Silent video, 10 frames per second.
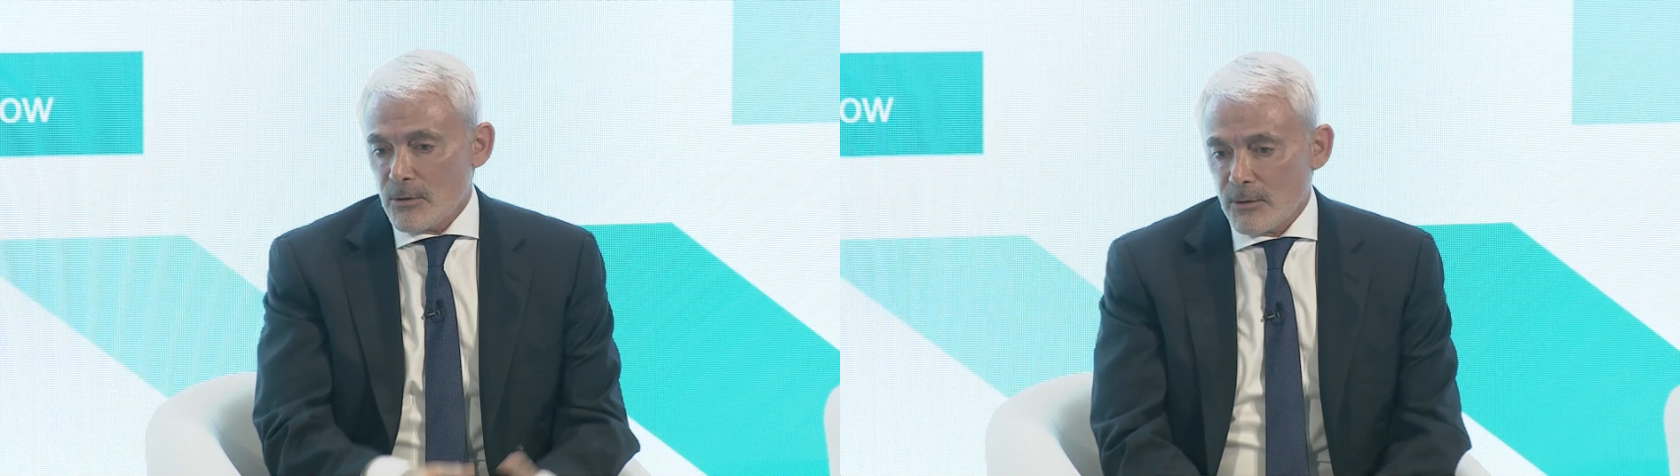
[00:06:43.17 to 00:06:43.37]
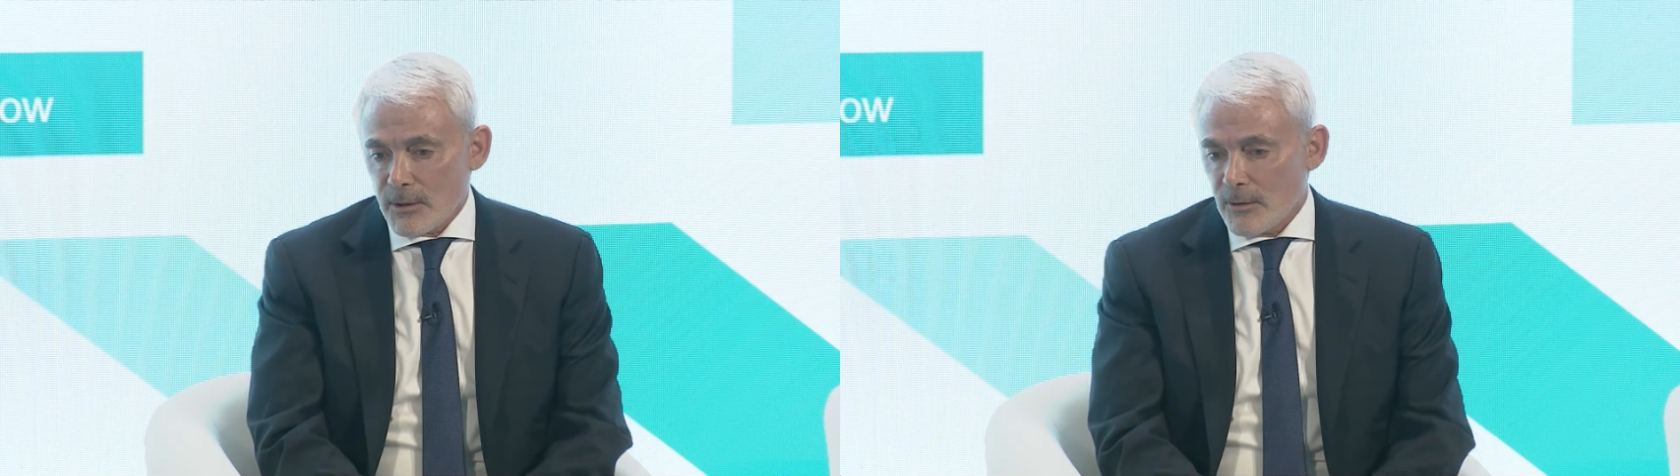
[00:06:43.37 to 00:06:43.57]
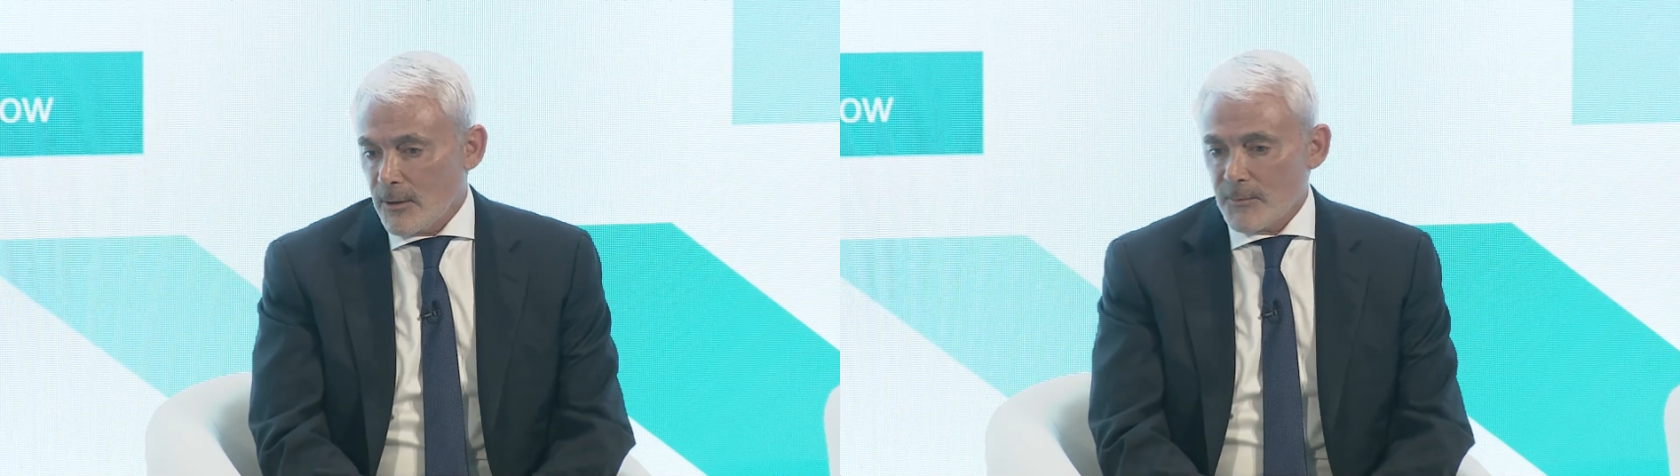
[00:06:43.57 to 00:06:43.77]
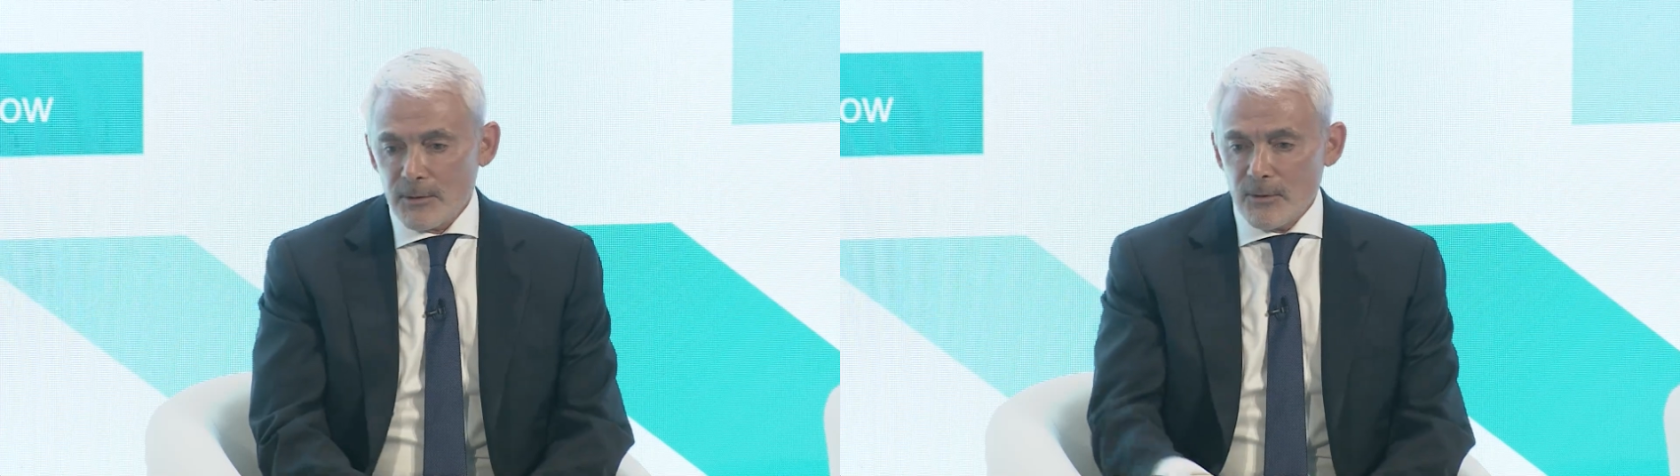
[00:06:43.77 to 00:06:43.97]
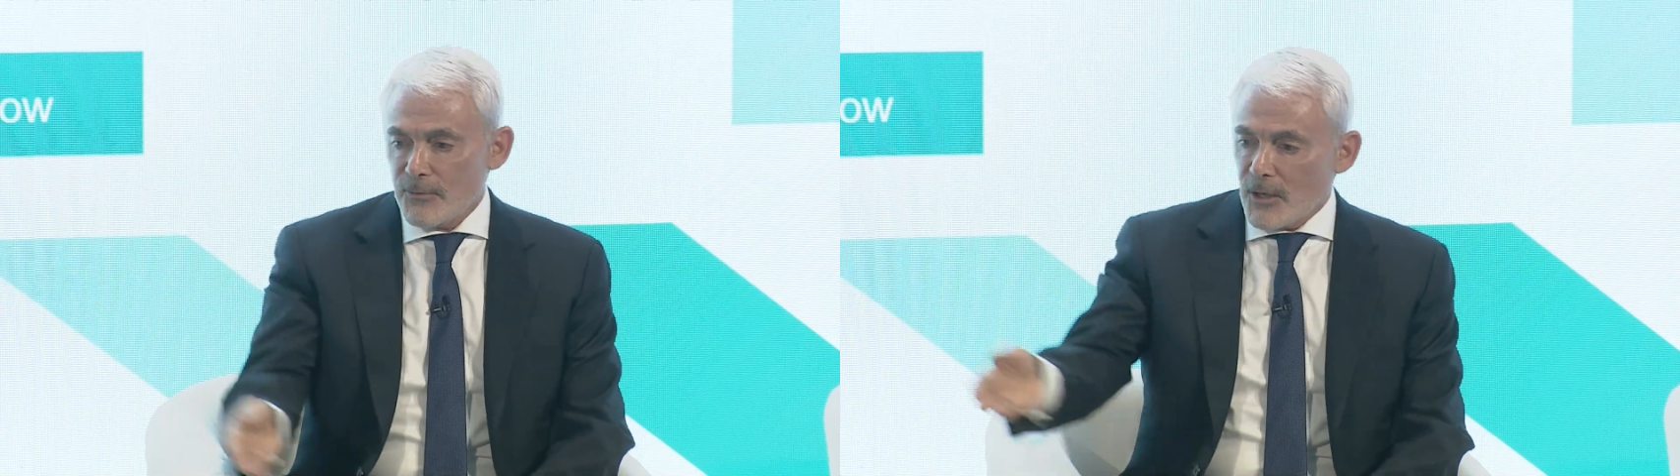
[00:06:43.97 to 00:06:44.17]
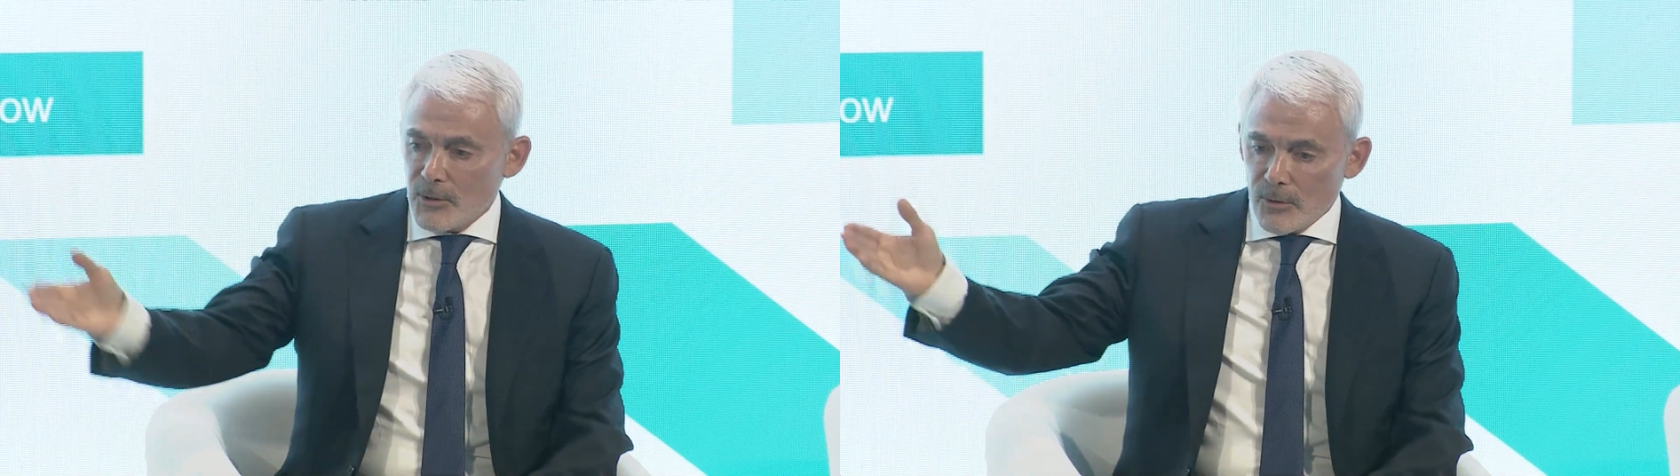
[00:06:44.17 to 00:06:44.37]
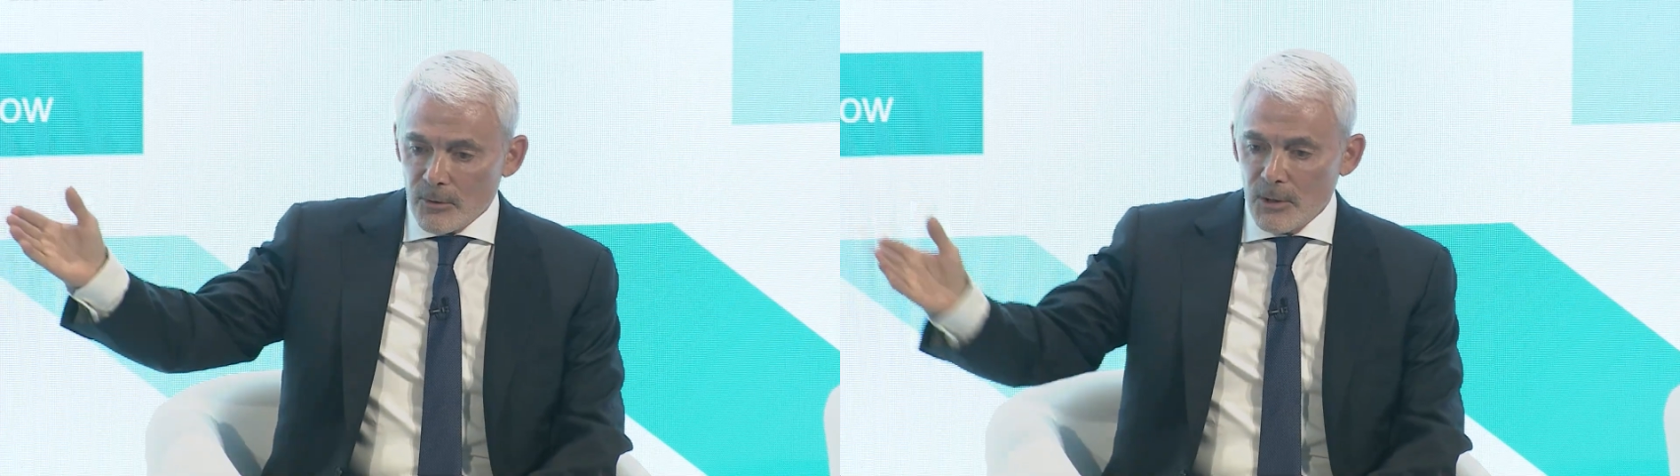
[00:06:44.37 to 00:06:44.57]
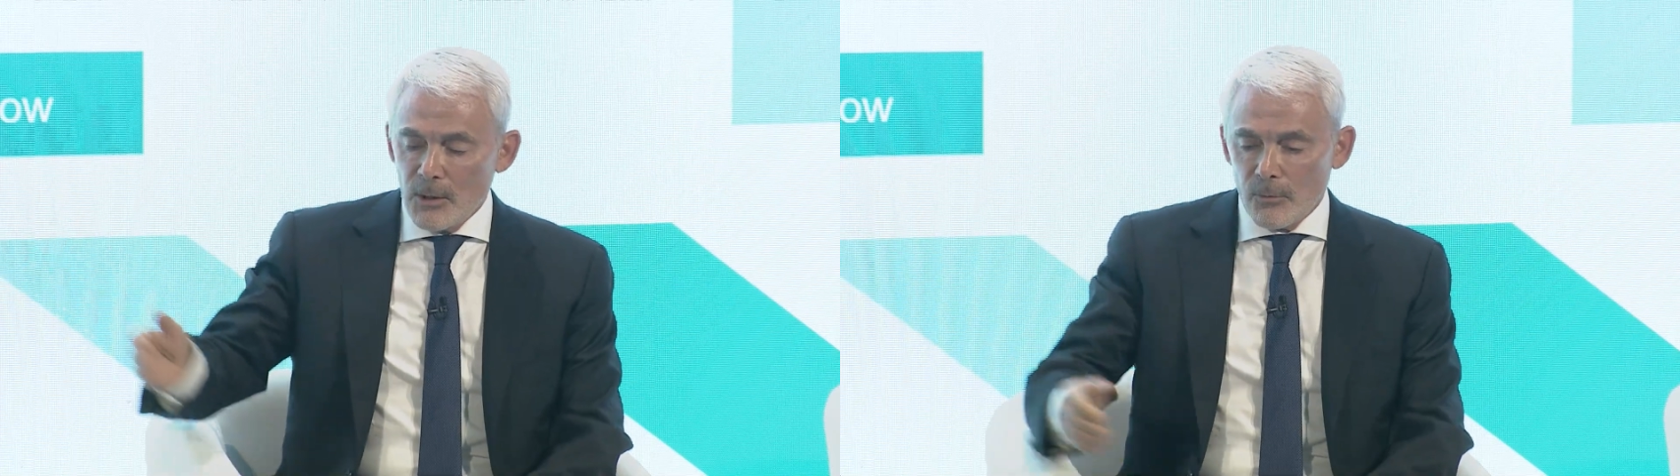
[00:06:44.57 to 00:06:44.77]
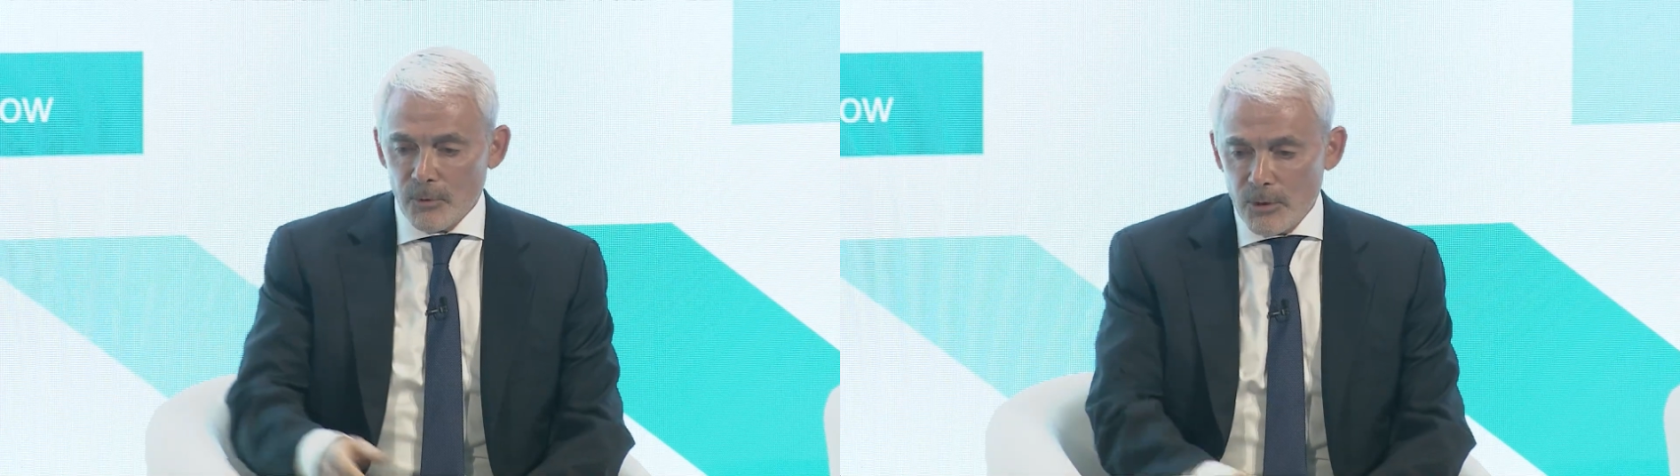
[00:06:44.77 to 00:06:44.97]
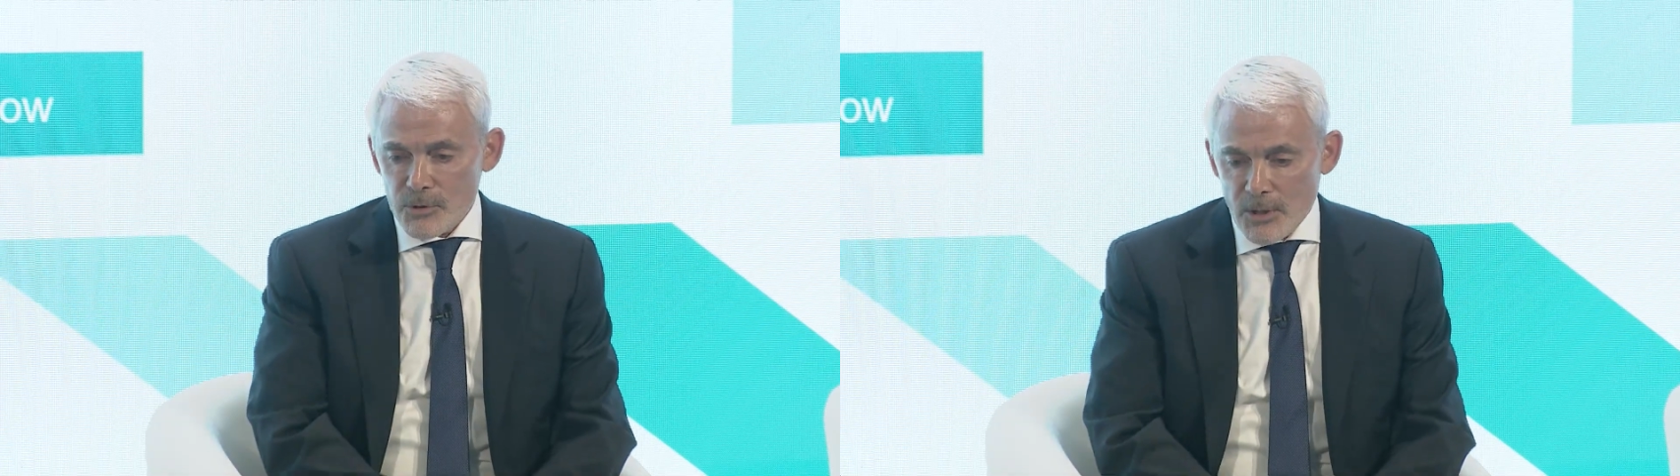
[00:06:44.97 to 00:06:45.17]
And you've had
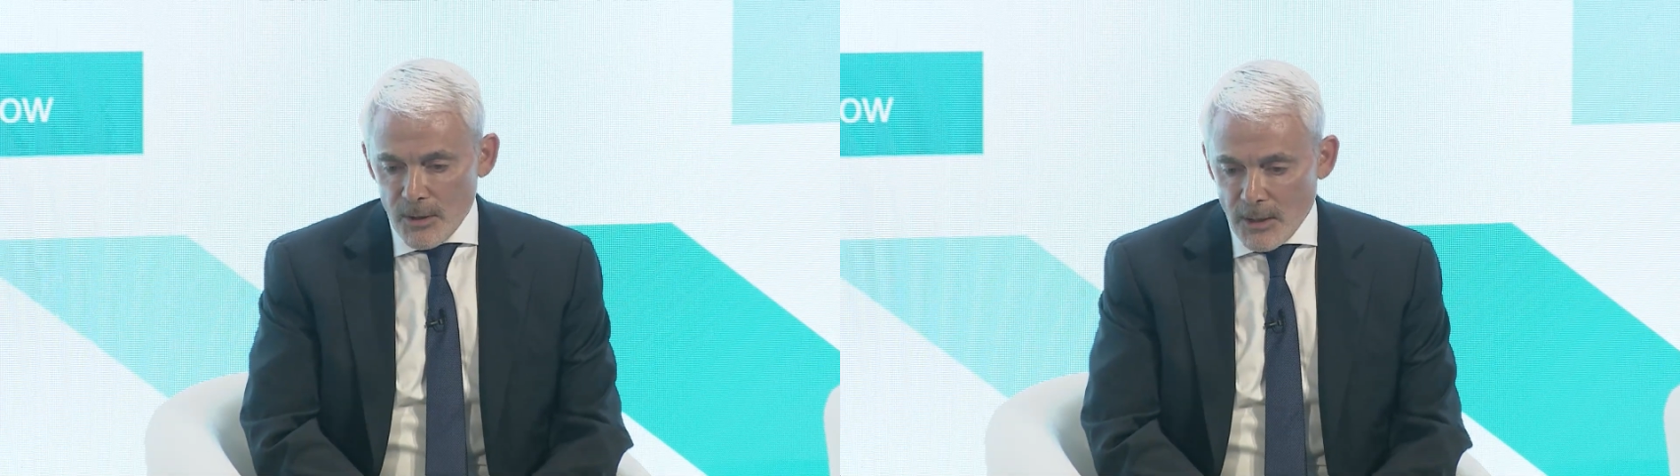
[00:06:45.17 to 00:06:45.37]
Rio's